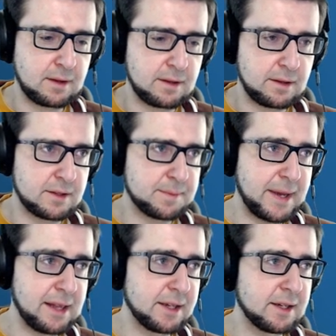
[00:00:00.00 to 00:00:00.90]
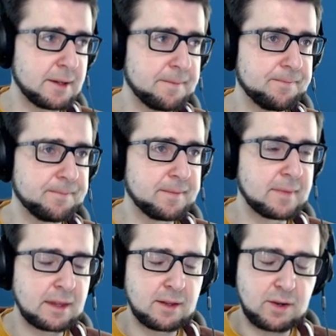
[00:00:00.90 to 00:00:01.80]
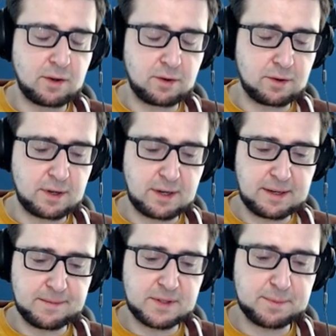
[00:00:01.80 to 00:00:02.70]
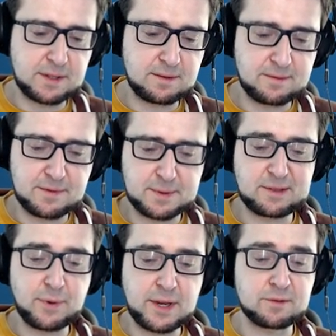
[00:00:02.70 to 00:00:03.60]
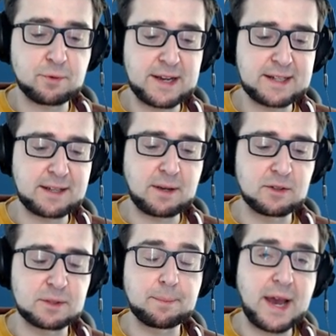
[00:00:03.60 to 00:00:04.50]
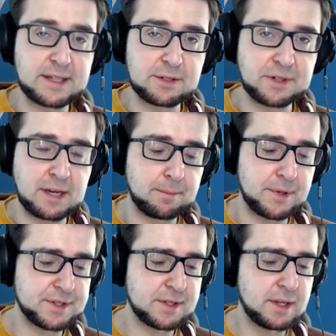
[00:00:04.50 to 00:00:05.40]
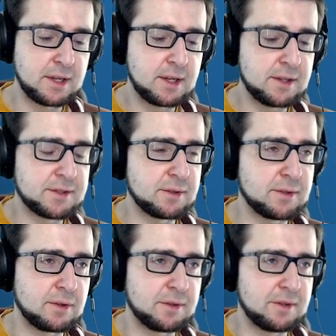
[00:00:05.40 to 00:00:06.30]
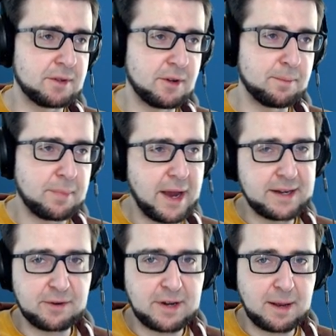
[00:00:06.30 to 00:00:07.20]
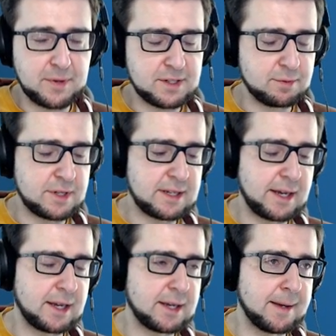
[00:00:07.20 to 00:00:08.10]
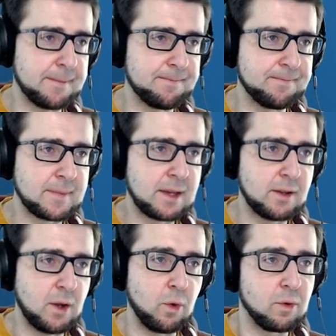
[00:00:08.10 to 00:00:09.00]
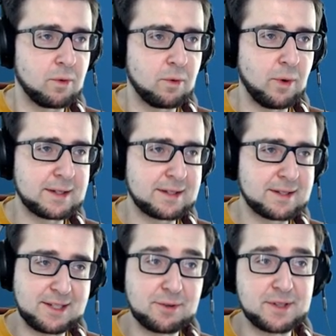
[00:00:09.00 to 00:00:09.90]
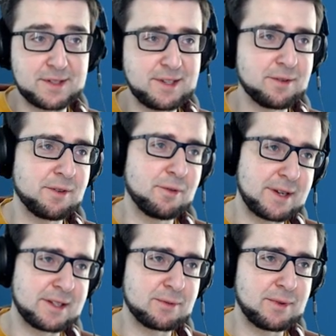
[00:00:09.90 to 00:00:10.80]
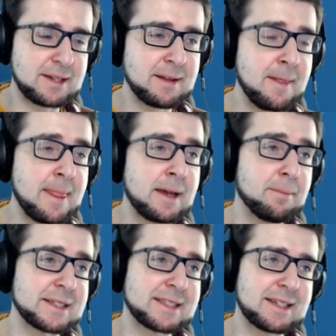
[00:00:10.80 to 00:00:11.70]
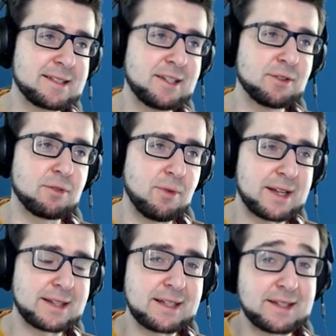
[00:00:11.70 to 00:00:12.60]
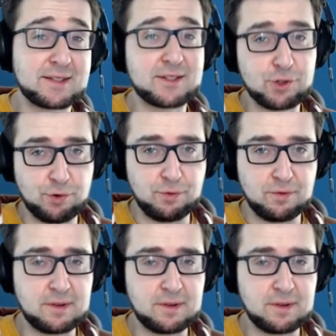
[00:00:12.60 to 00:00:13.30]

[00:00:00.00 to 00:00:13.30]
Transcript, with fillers: uh, spelling or um, spe specific way of writing out binary numbers. So you know, you know binary numbers where it's like um, you know one zero is zero, one is one, but zero one is two.